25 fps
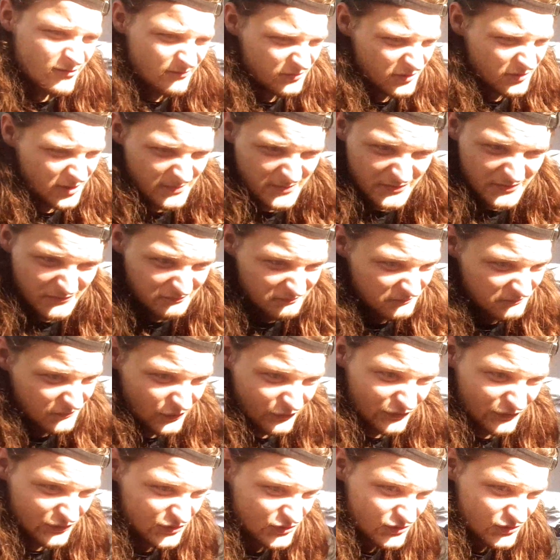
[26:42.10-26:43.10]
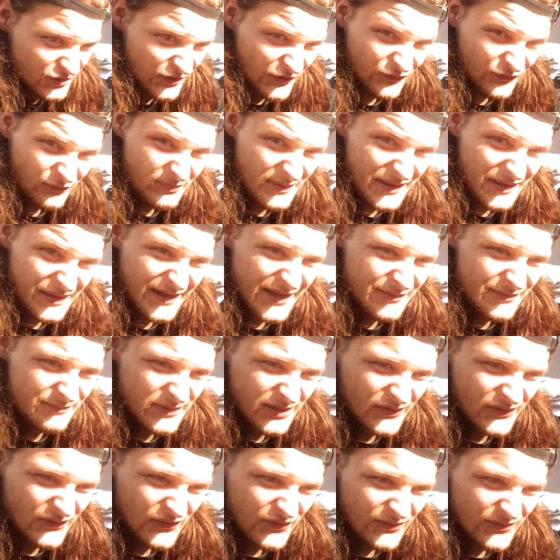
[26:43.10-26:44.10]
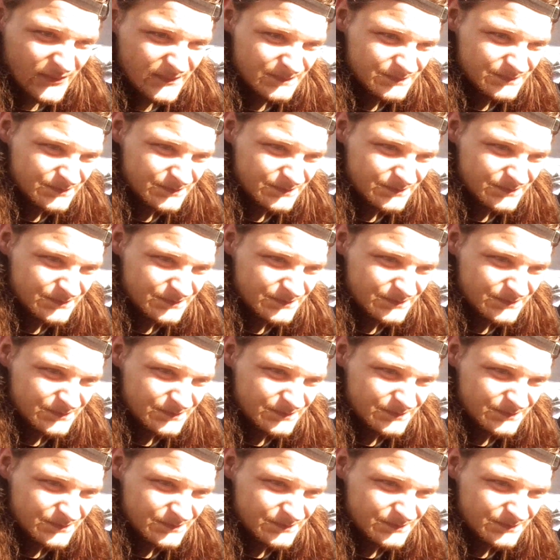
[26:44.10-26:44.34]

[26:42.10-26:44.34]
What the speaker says: but I've been on the streets for about 8 months.